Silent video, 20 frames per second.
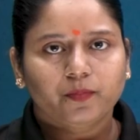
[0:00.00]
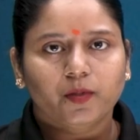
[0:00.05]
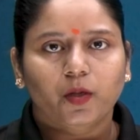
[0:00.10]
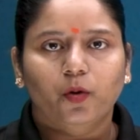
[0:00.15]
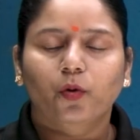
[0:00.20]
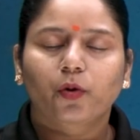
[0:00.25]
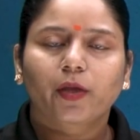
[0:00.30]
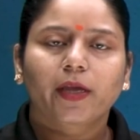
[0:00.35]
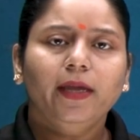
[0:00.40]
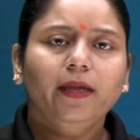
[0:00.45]

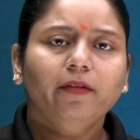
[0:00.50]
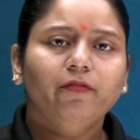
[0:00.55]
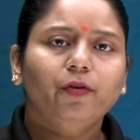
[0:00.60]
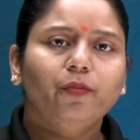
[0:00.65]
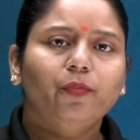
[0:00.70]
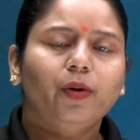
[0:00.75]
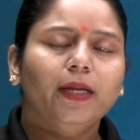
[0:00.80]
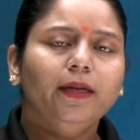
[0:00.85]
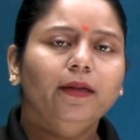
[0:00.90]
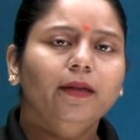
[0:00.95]
Okay
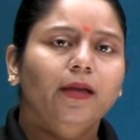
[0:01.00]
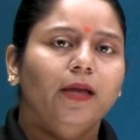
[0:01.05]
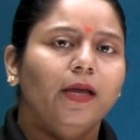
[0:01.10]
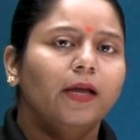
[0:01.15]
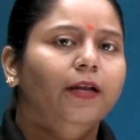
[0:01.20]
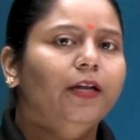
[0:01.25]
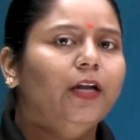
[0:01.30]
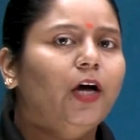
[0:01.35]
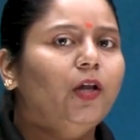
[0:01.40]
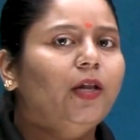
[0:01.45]
everyone,
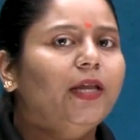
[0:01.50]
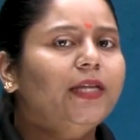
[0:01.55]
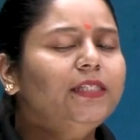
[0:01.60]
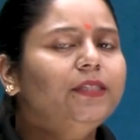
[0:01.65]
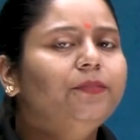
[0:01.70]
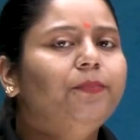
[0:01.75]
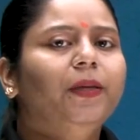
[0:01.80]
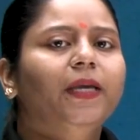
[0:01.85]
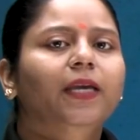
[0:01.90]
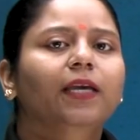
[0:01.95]
now
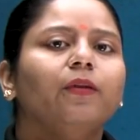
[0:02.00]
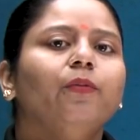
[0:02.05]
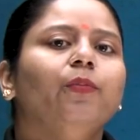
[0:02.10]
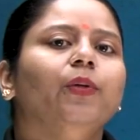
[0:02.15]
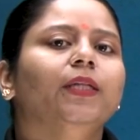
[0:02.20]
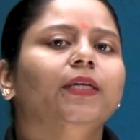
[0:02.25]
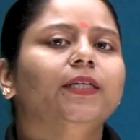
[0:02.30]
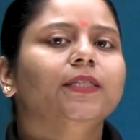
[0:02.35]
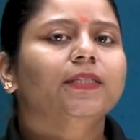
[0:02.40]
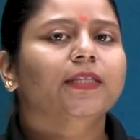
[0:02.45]
let's begin
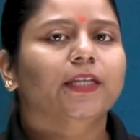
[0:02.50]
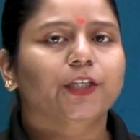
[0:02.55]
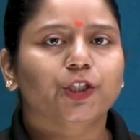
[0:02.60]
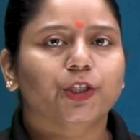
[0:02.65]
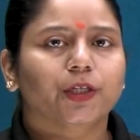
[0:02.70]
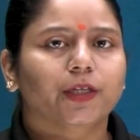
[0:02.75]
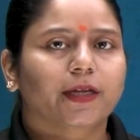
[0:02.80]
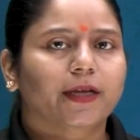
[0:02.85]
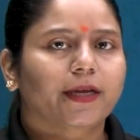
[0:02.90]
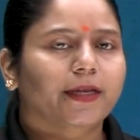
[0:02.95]
with our
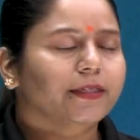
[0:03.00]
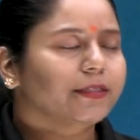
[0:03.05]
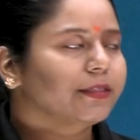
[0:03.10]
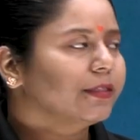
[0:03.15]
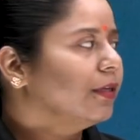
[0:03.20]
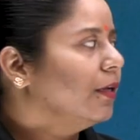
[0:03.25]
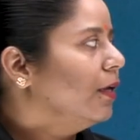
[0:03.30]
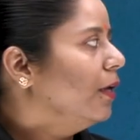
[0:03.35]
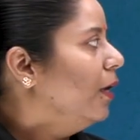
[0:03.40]
session guys.